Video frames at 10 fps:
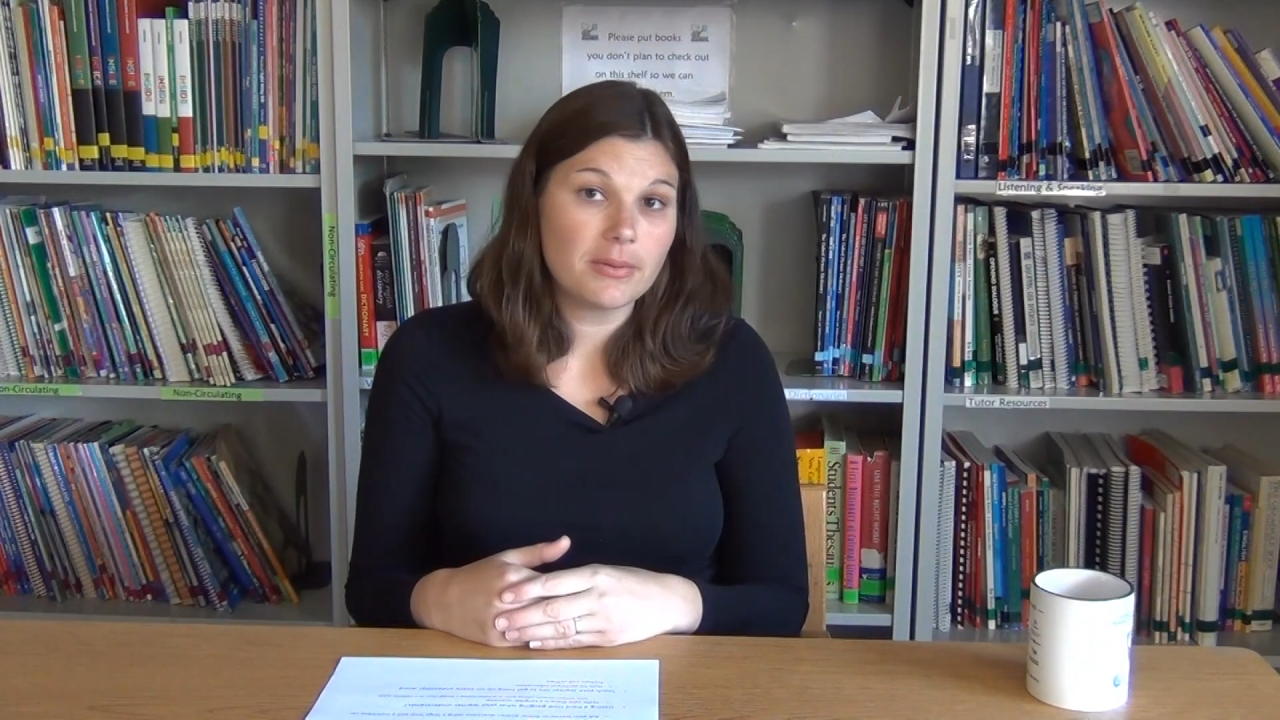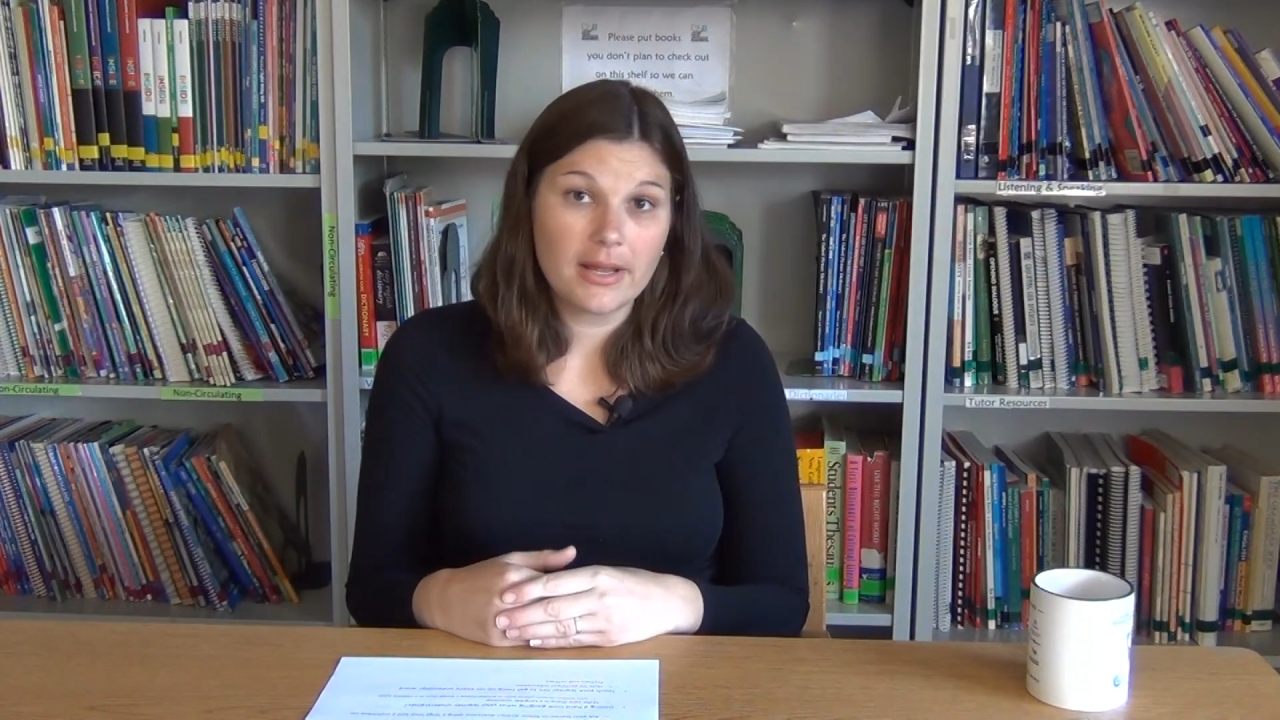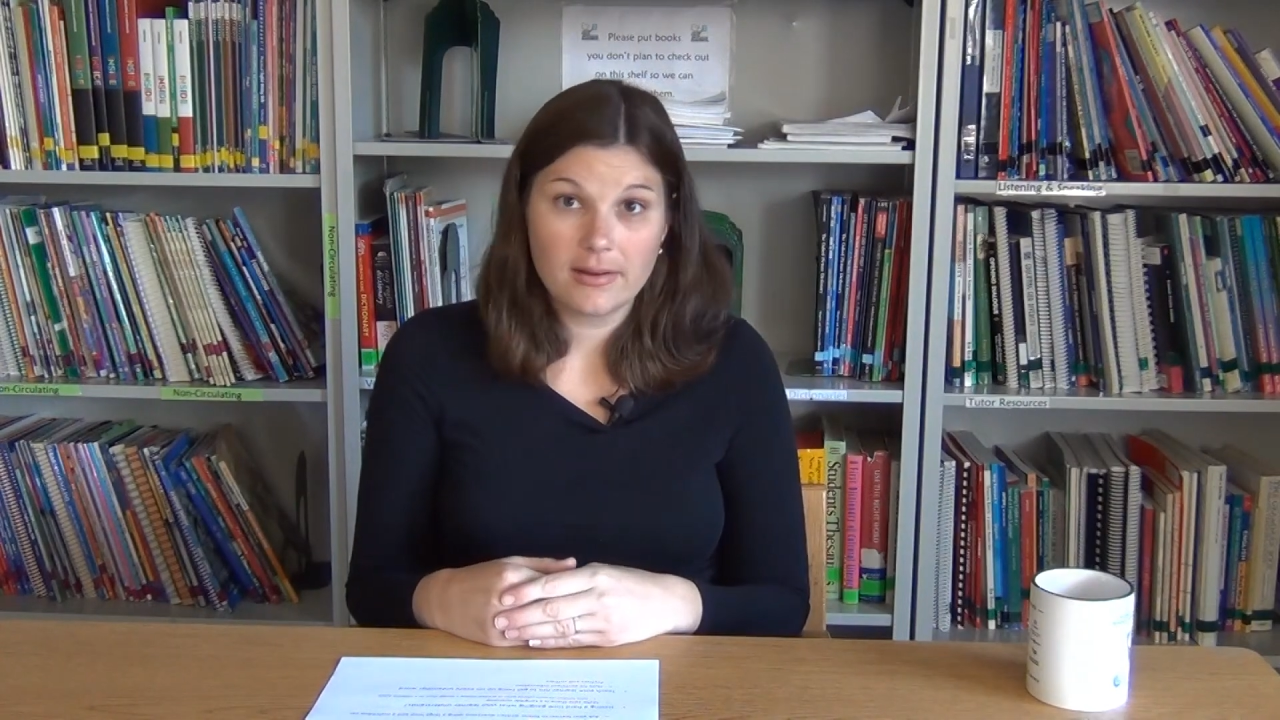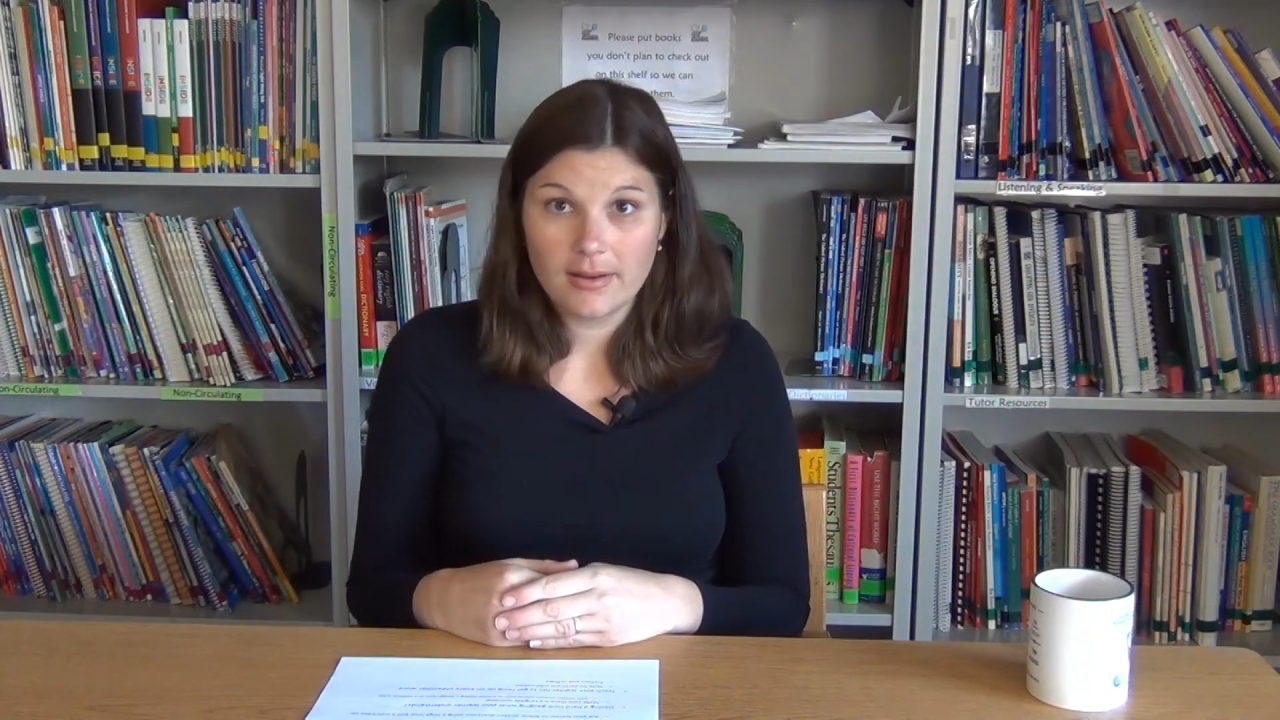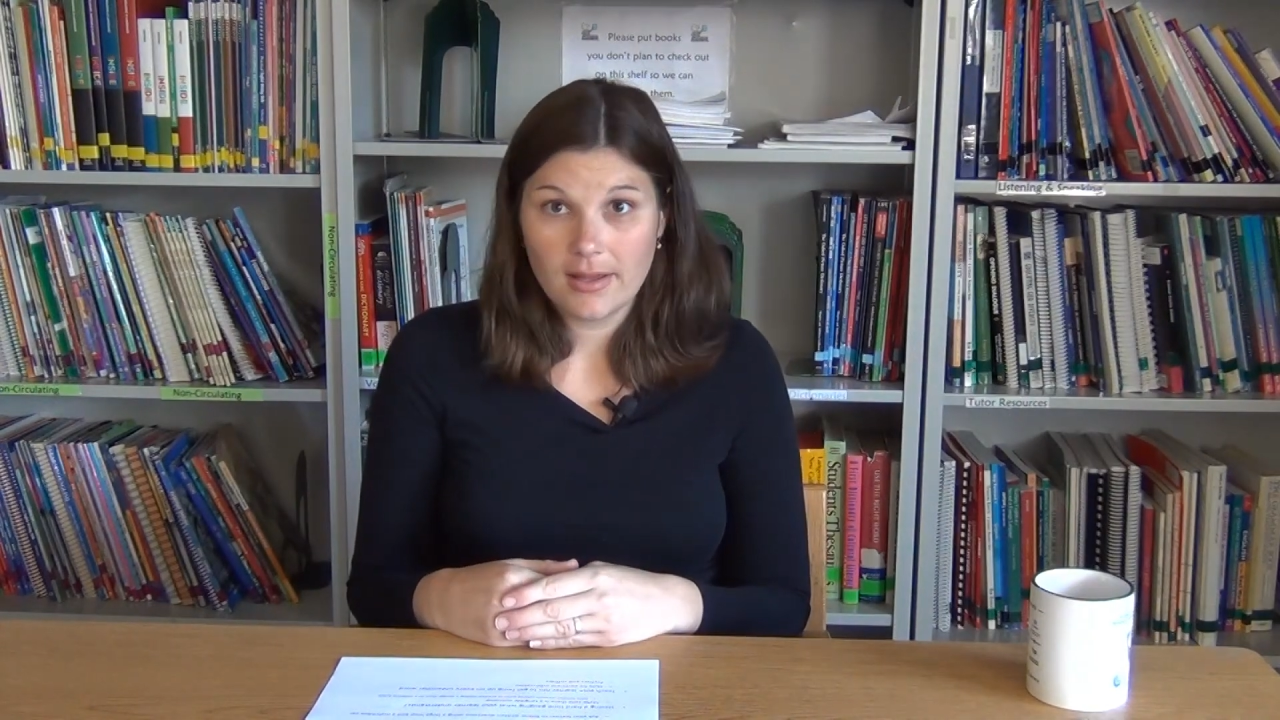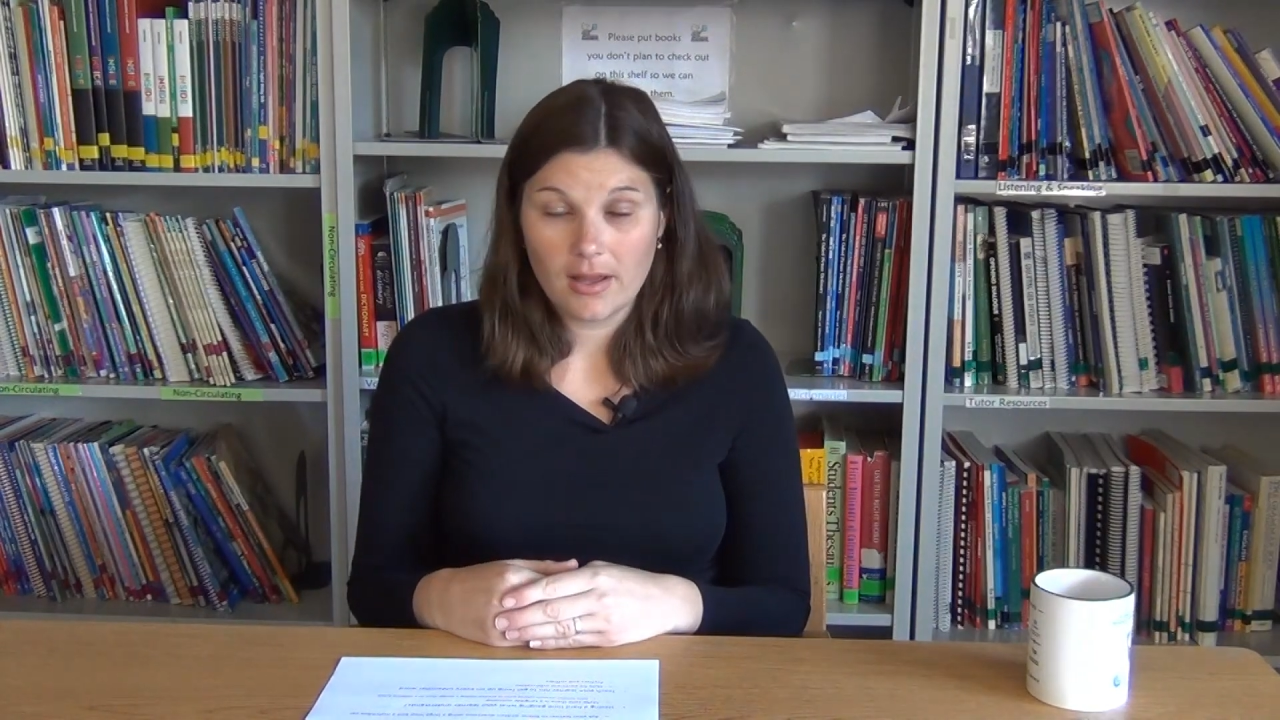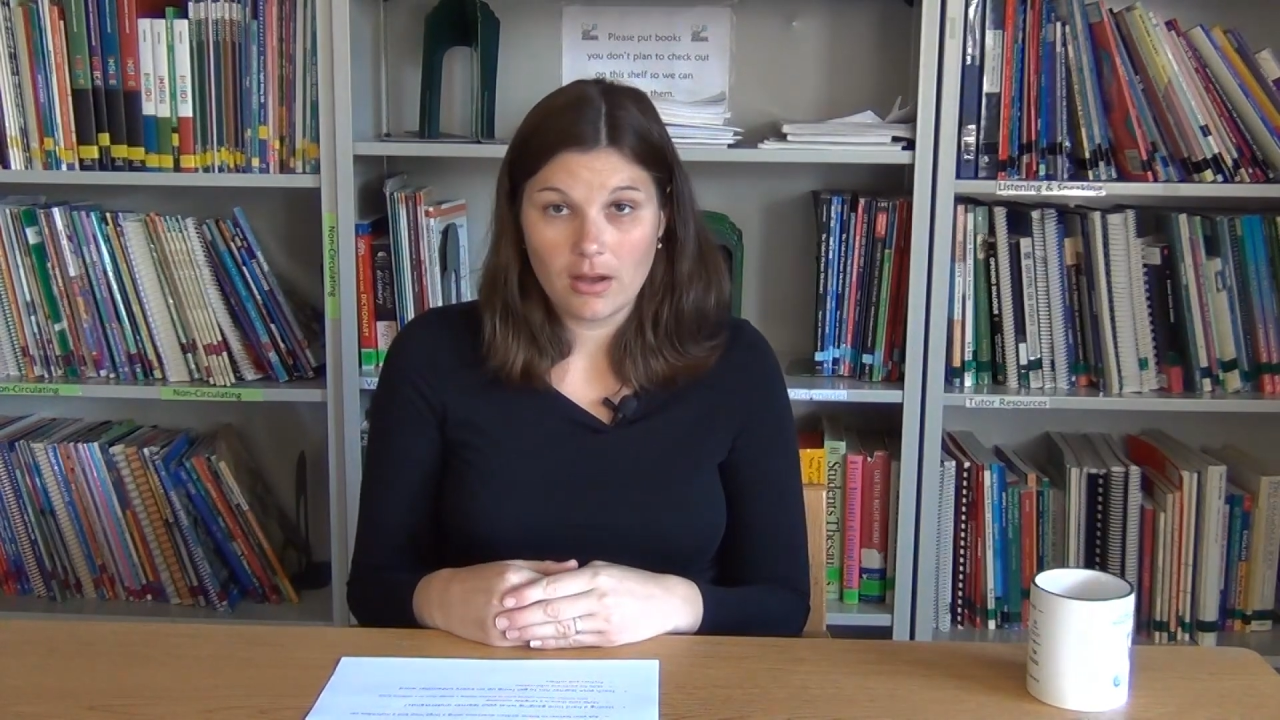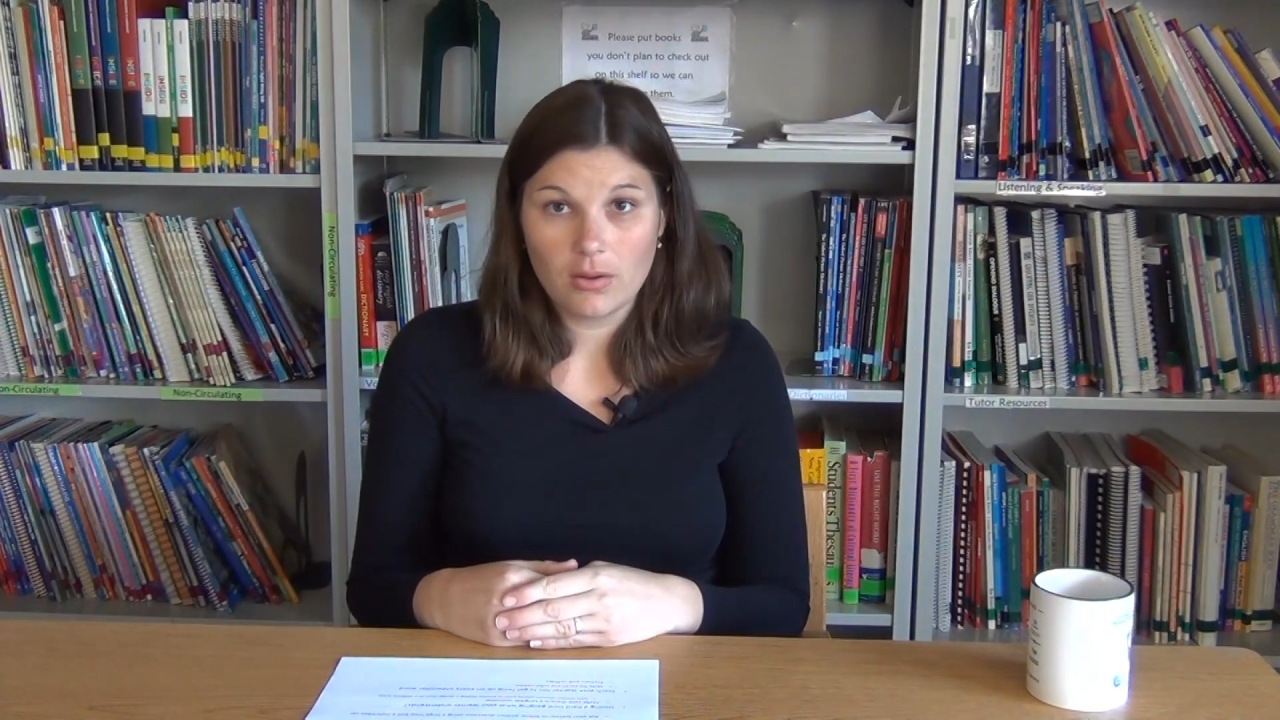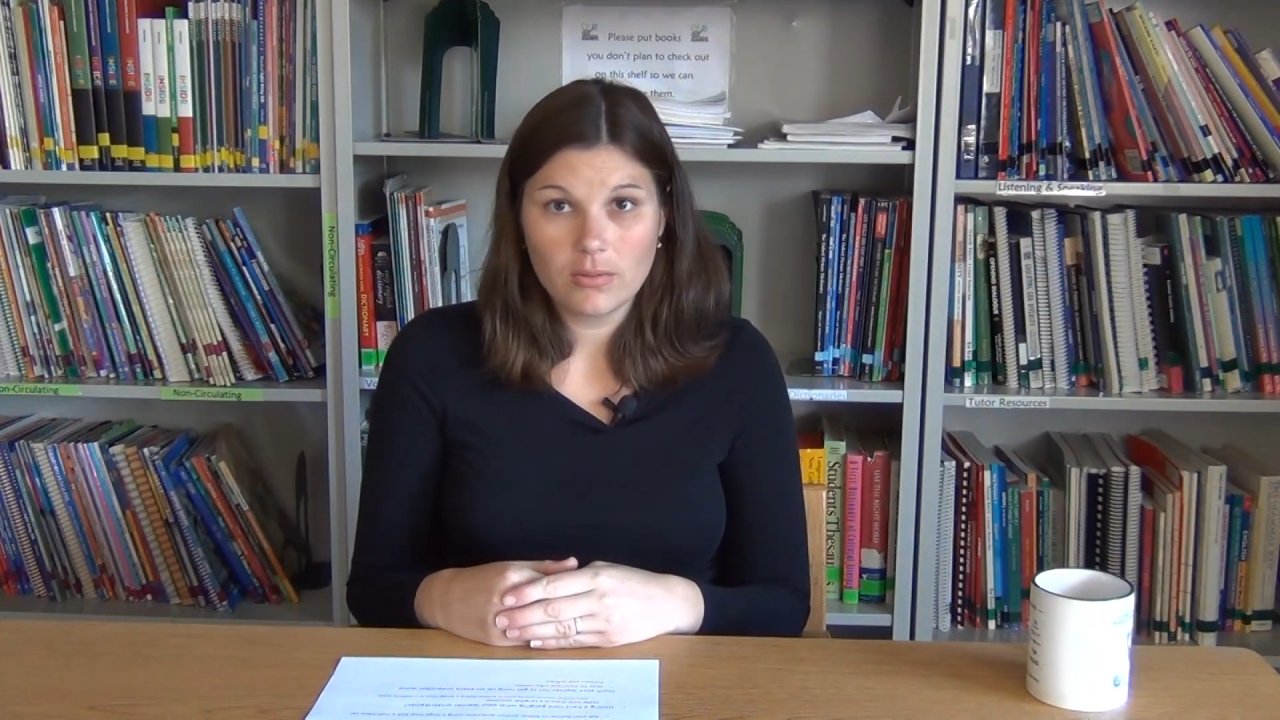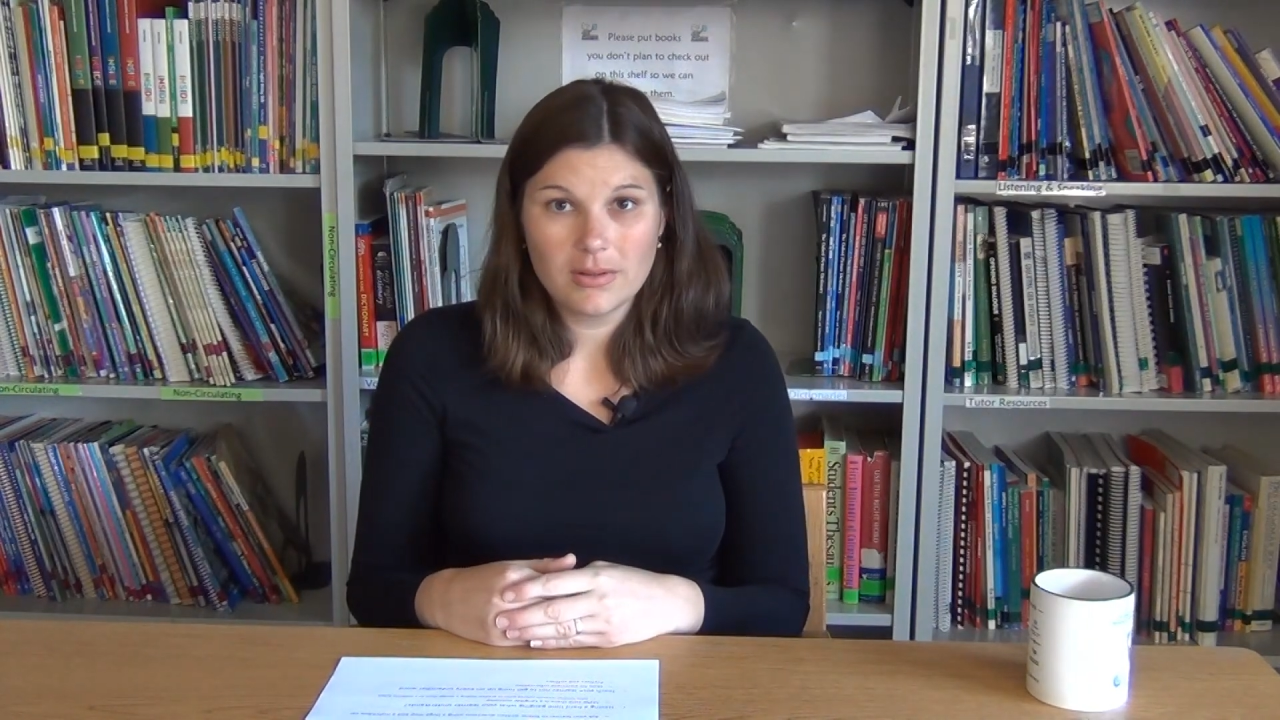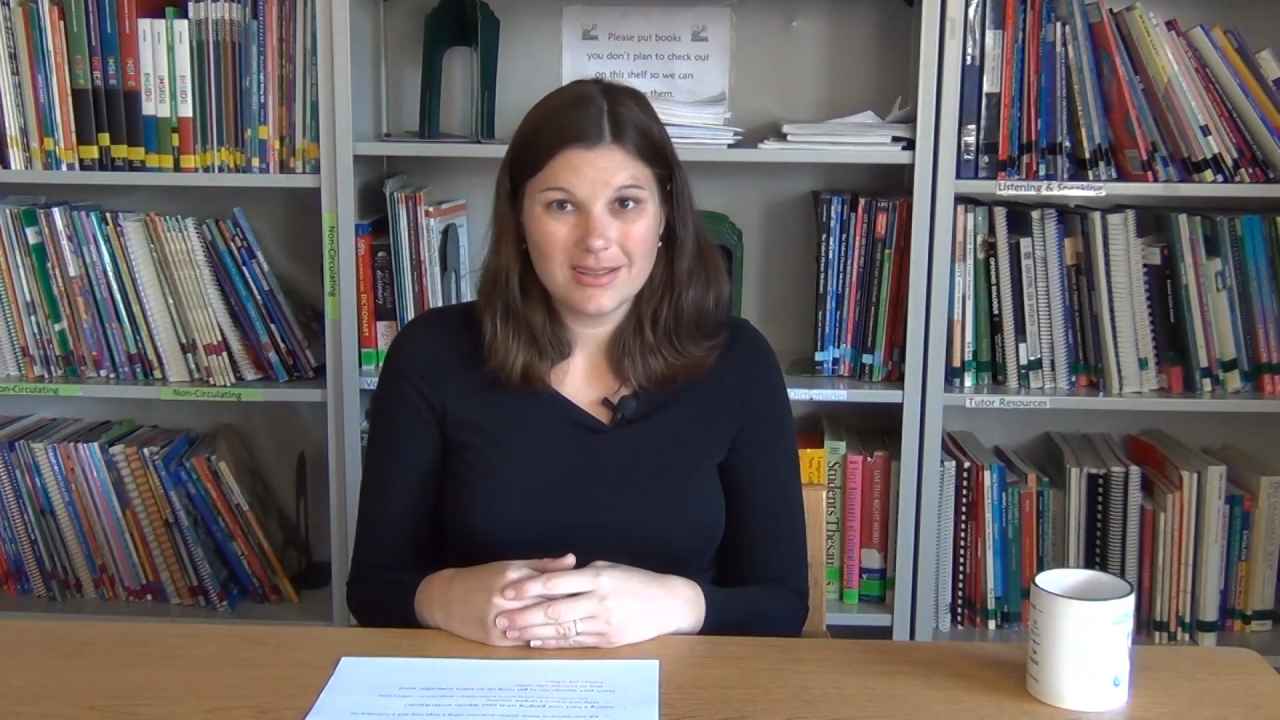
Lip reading: right now?